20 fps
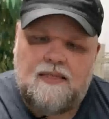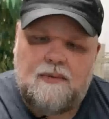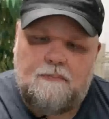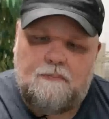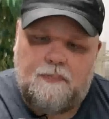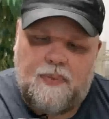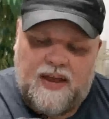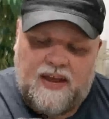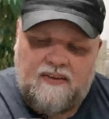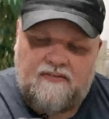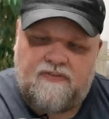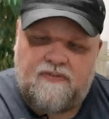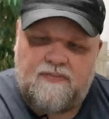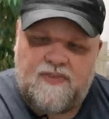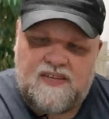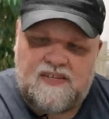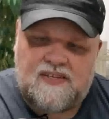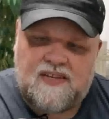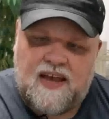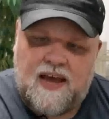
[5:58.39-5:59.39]
The bite
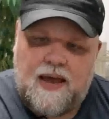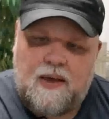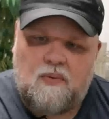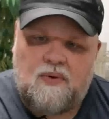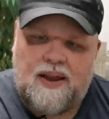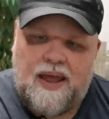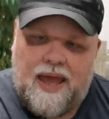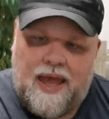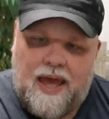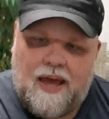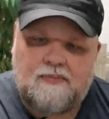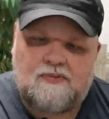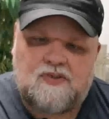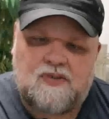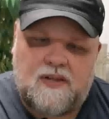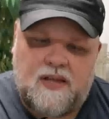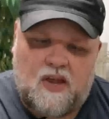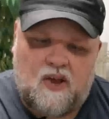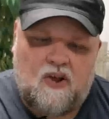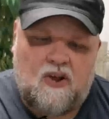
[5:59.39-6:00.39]
from this guy would
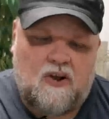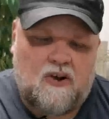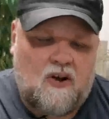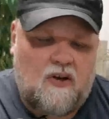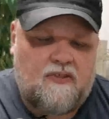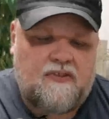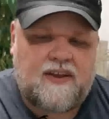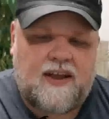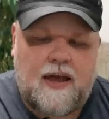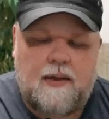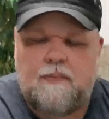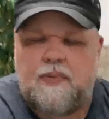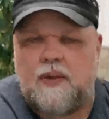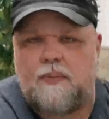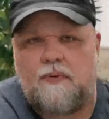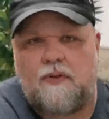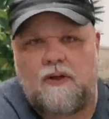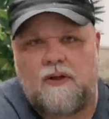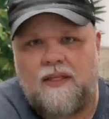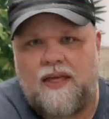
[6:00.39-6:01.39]
absolutely hurt. All the time
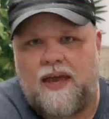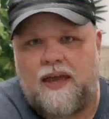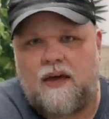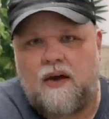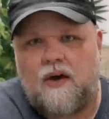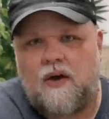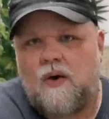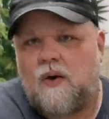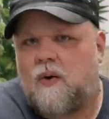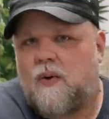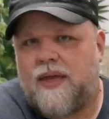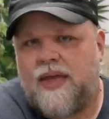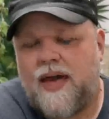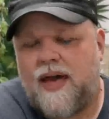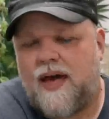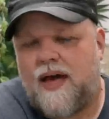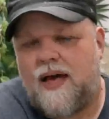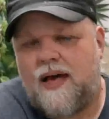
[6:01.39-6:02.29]
people are like, oh